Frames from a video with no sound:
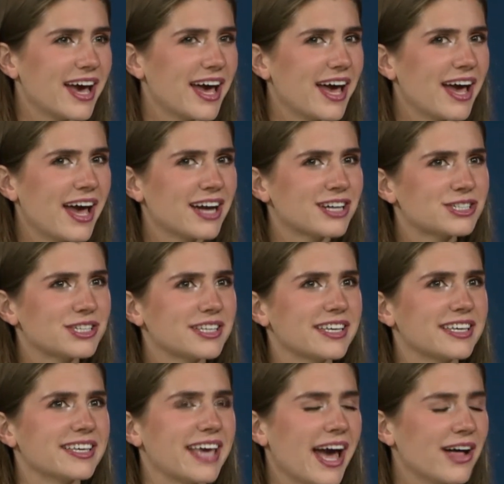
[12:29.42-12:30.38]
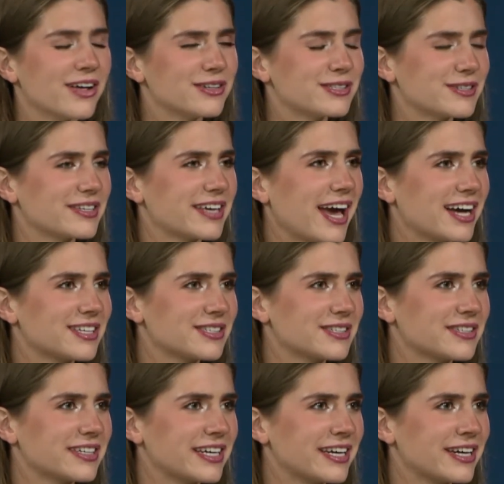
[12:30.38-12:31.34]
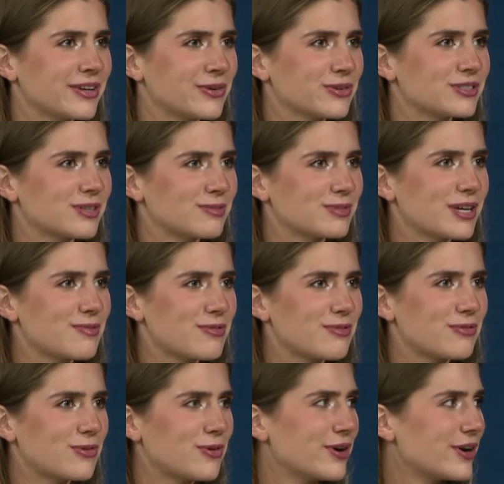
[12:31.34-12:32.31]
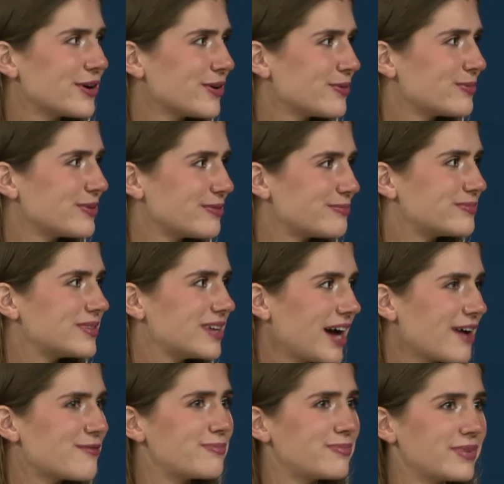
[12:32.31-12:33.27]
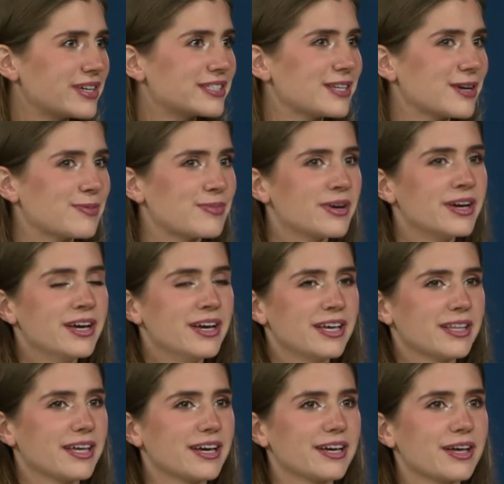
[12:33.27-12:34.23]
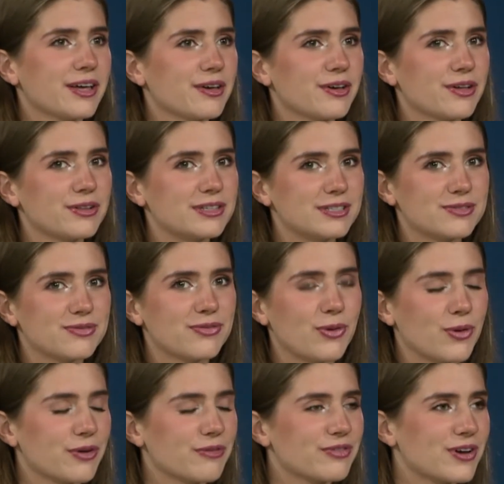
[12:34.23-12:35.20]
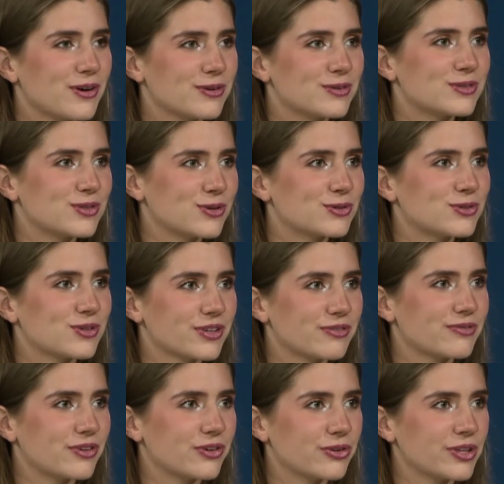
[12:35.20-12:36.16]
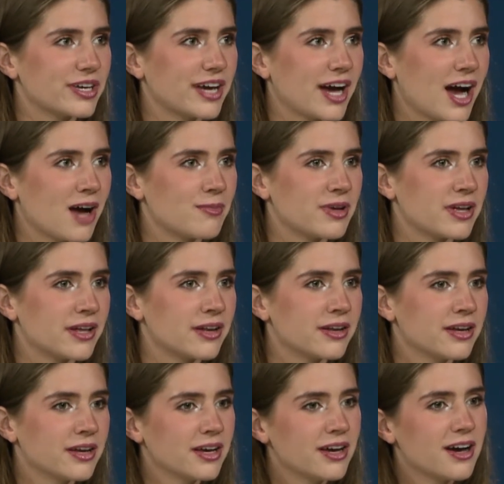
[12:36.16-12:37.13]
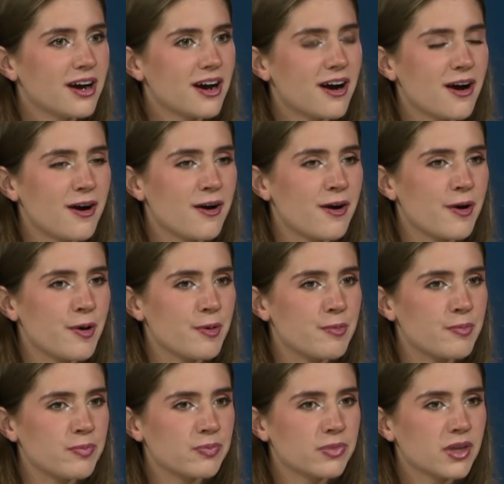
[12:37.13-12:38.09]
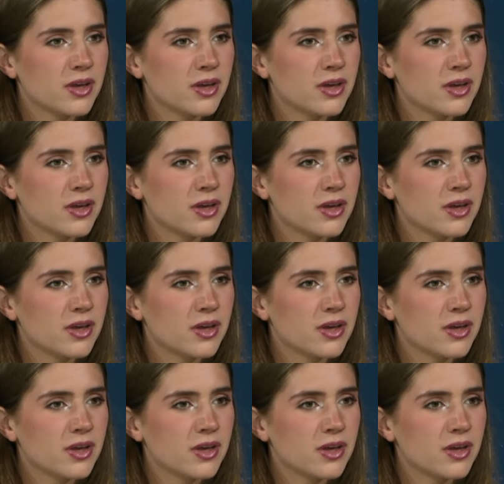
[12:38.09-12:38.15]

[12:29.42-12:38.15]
actually, like gallons of gasoline or some type of oil. We I've picked up like at least four of those. Those are like wow. really common. Um,